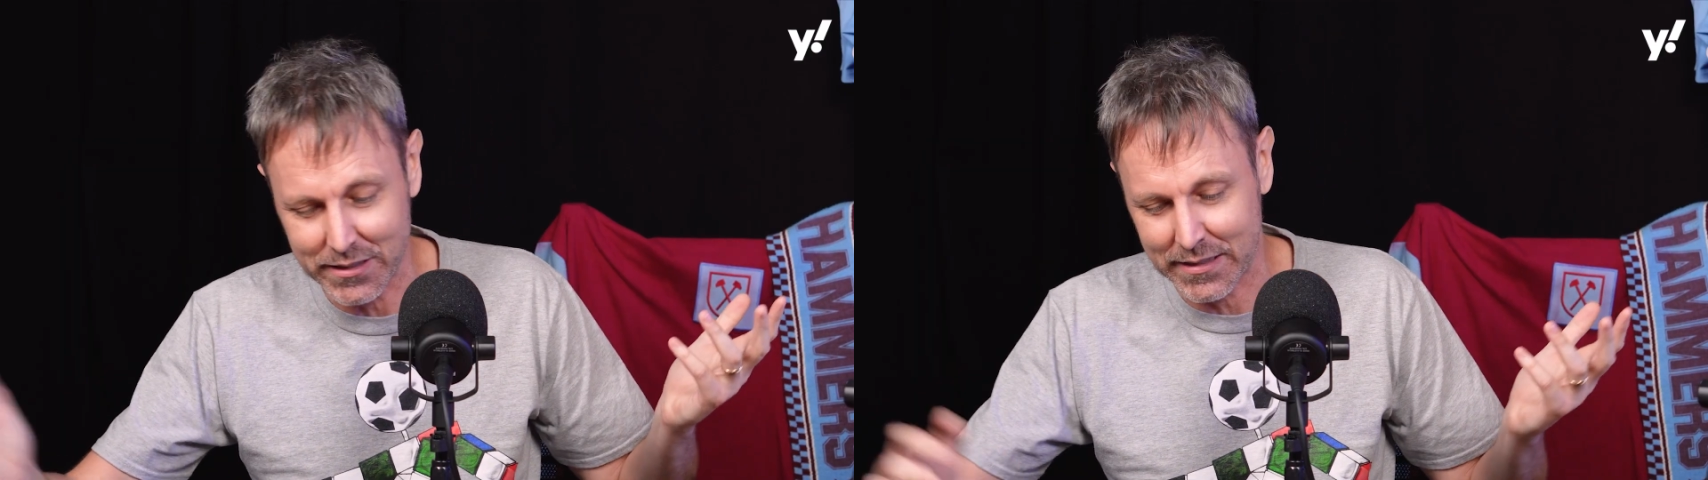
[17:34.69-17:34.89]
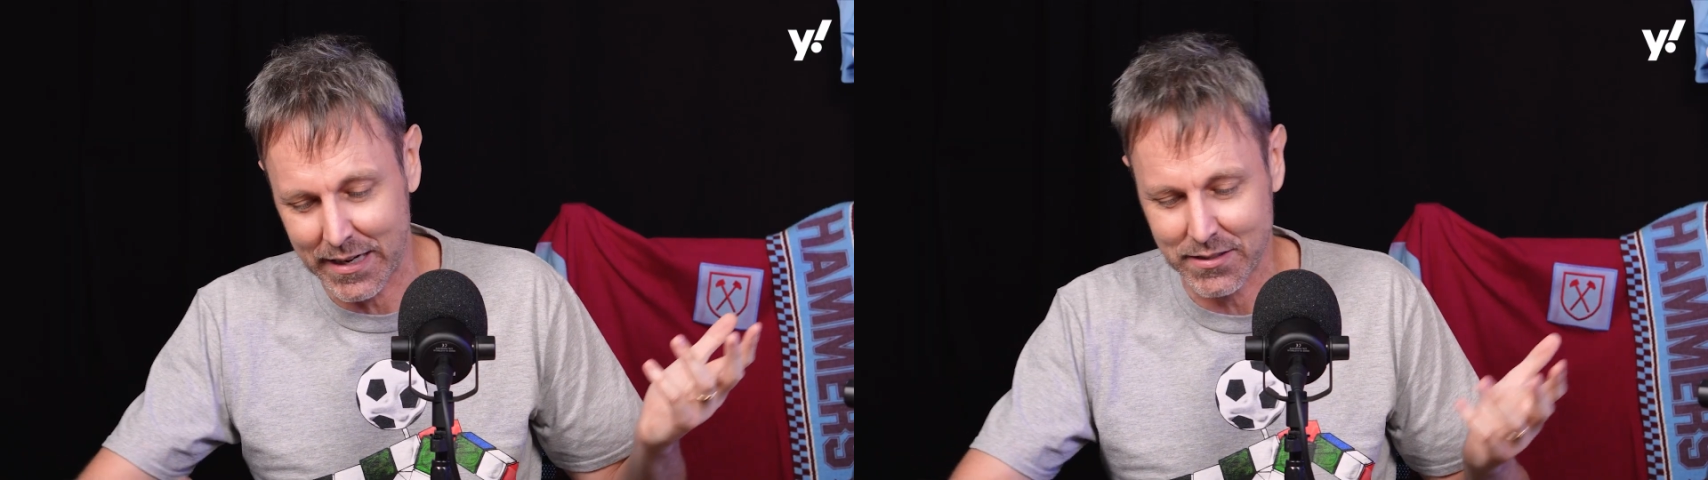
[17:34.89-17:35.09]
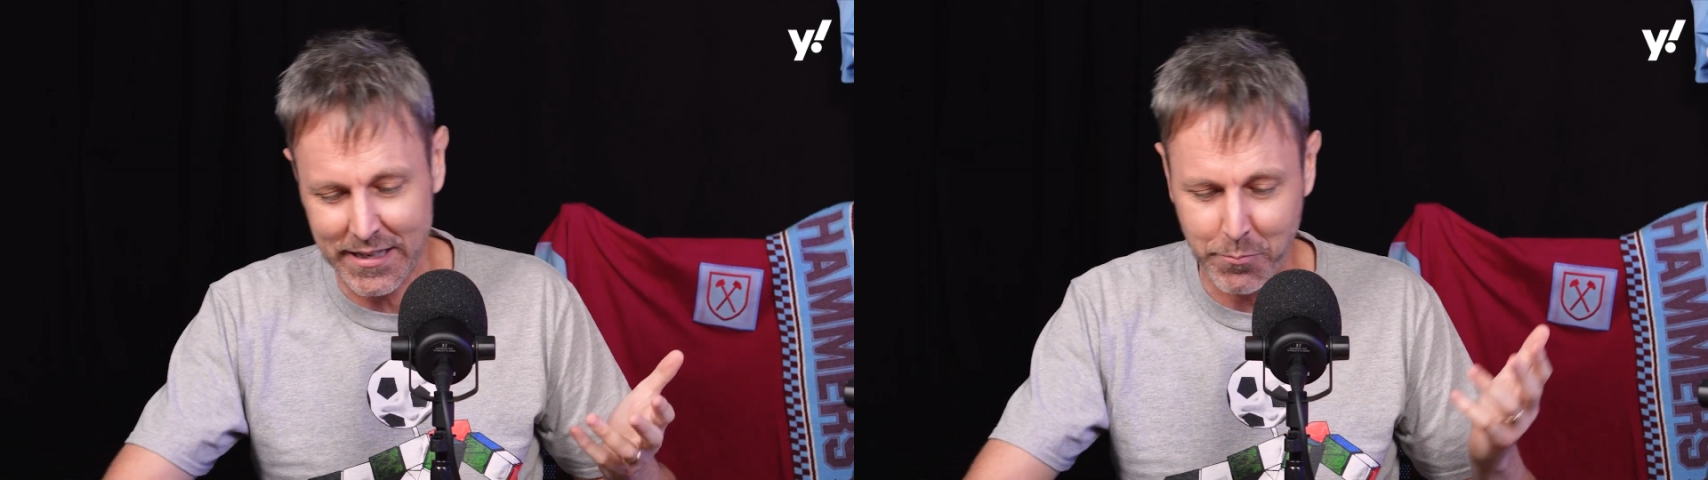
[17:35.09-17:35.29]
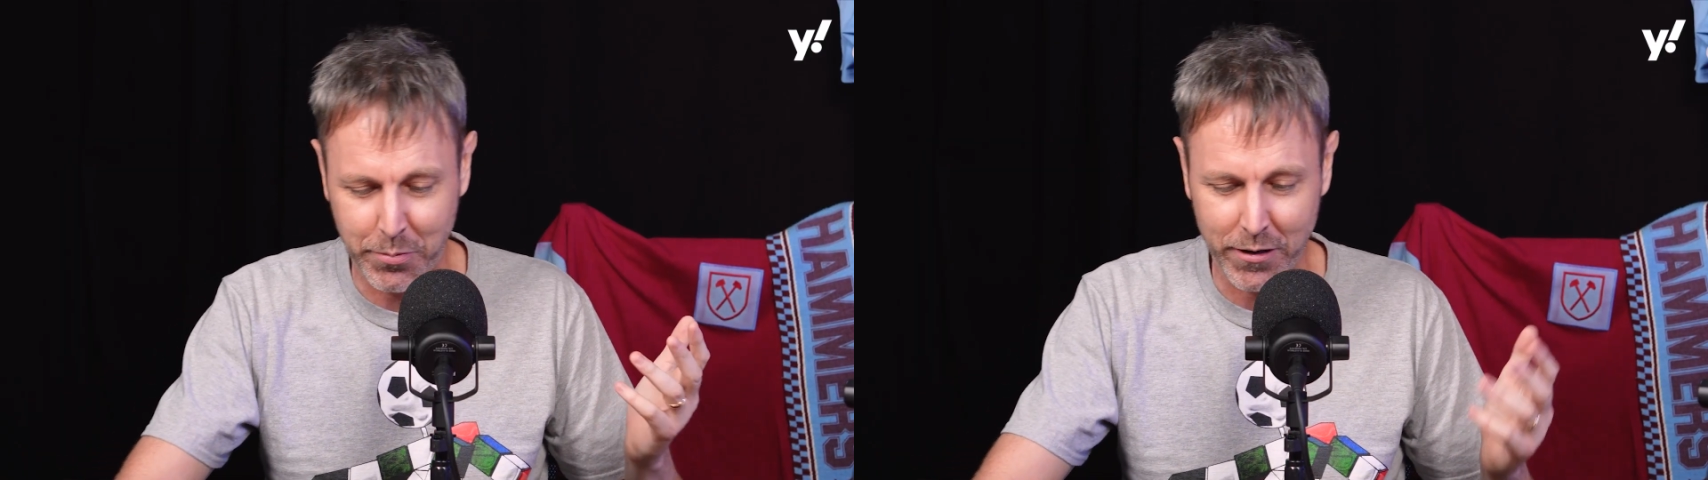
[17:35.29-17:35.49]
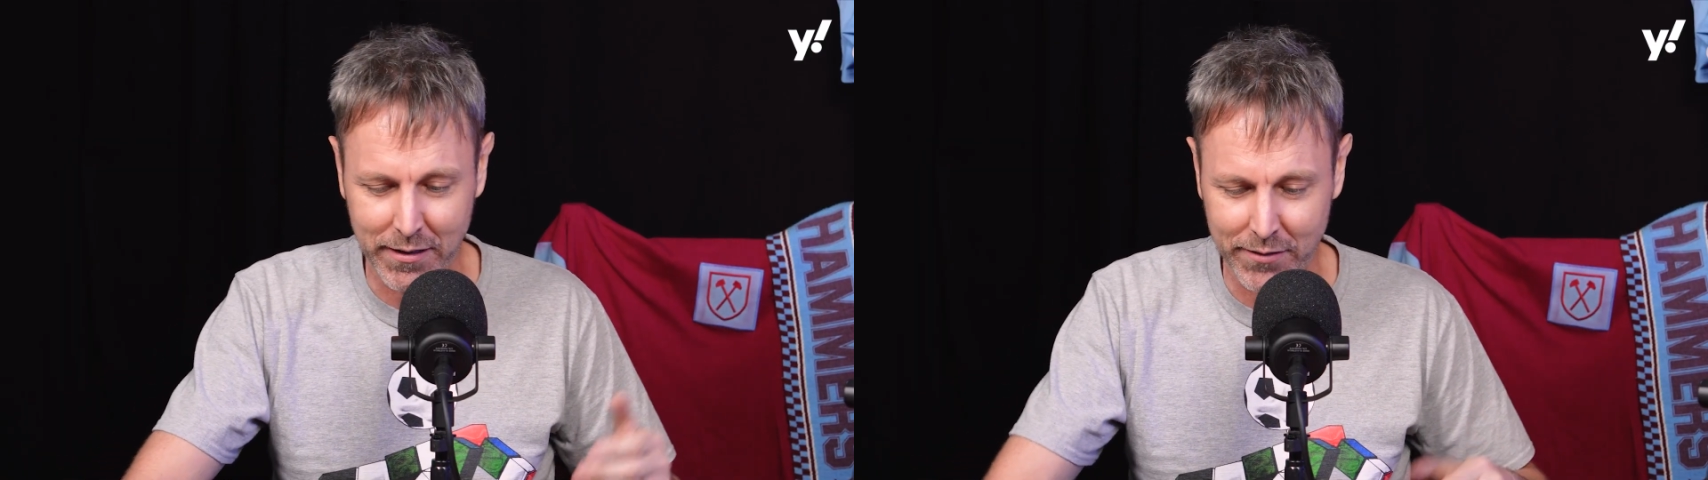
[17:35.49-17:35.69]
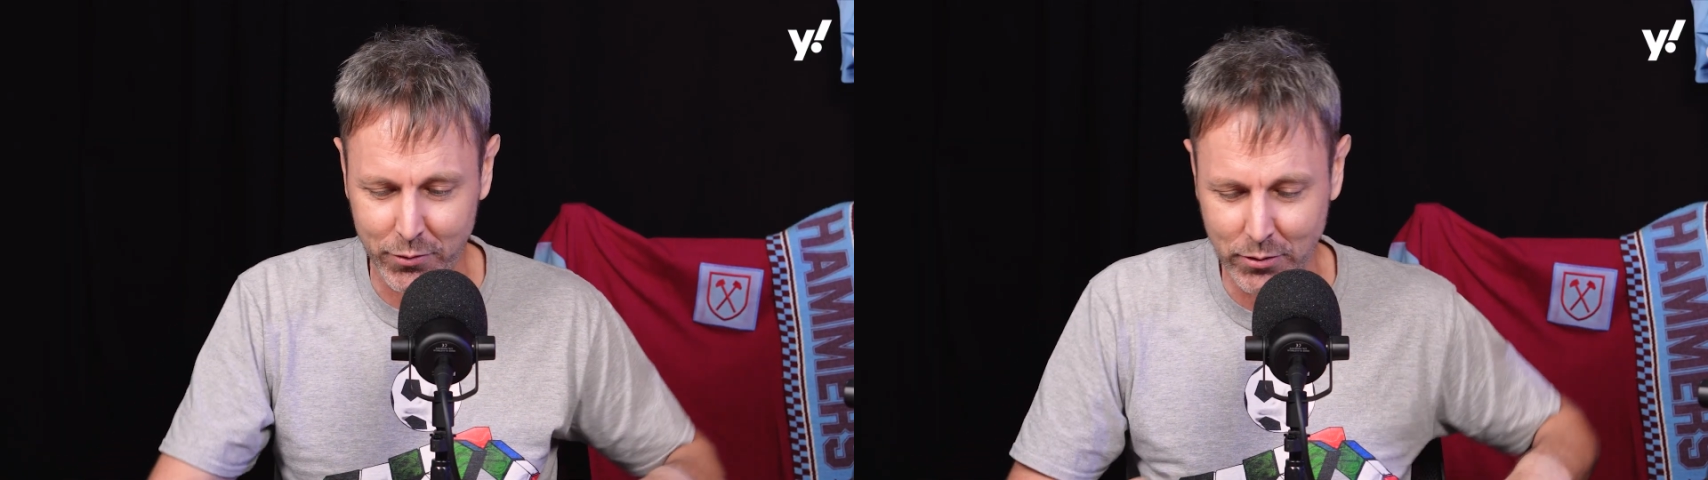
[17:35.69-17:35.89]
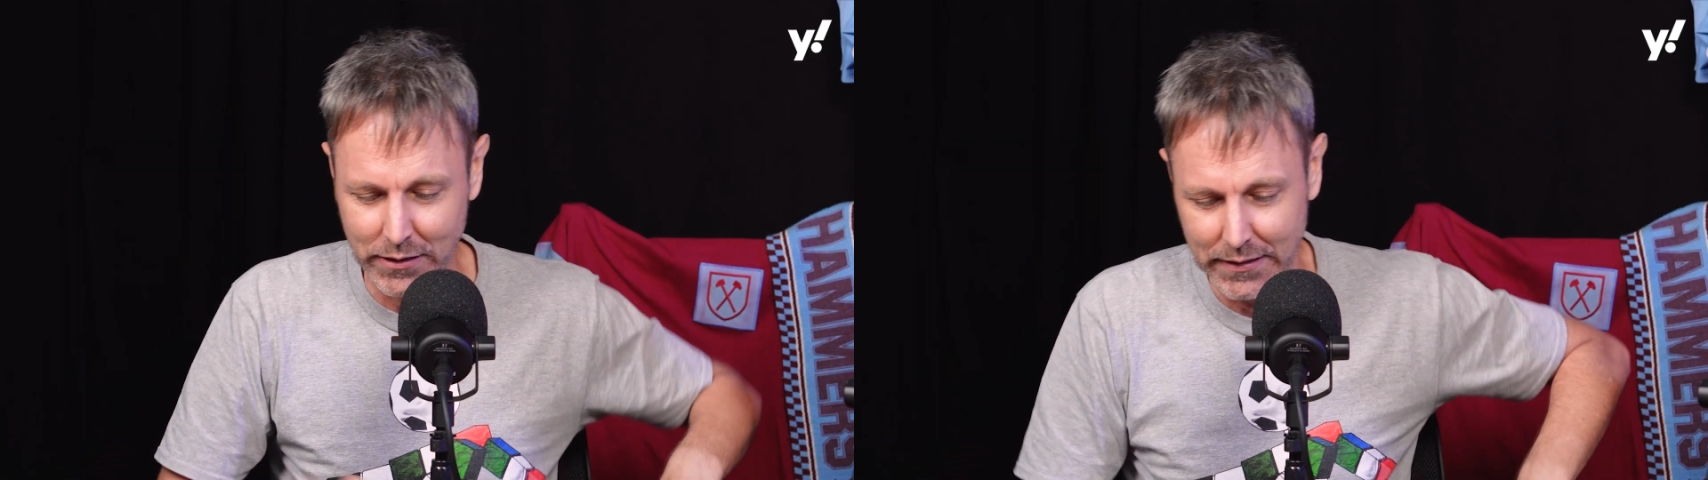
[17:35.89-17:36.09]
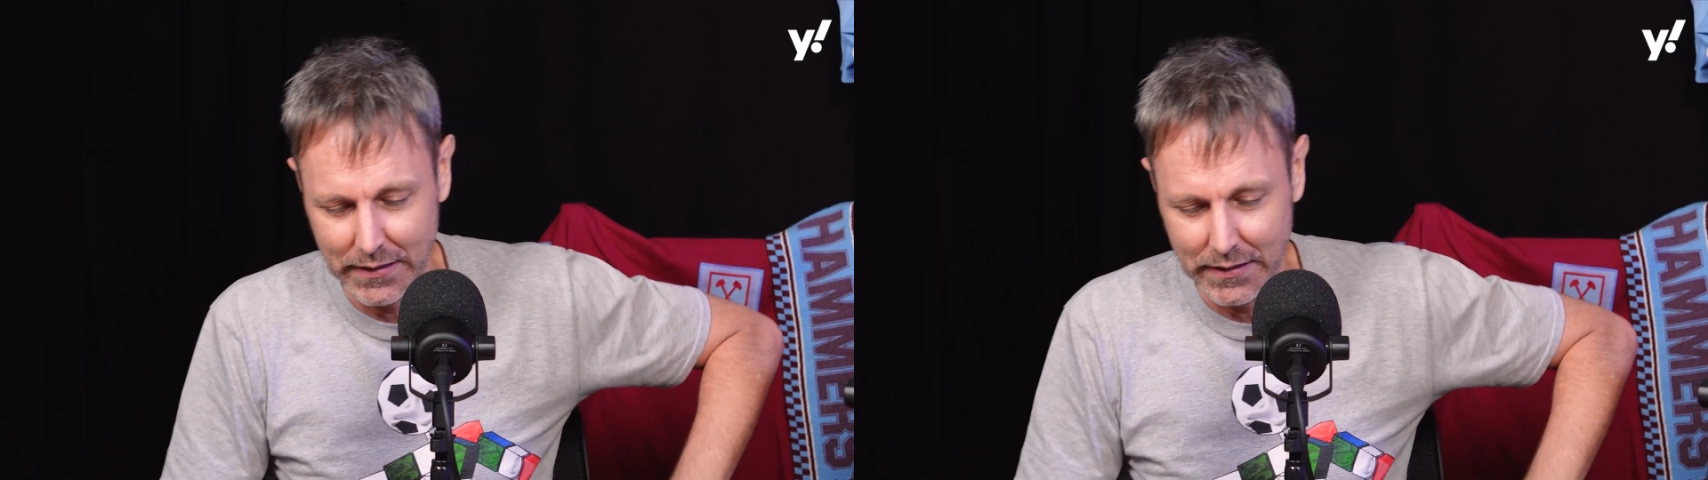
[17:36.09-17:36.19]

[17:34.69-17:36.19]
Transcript: discussed at EPL level?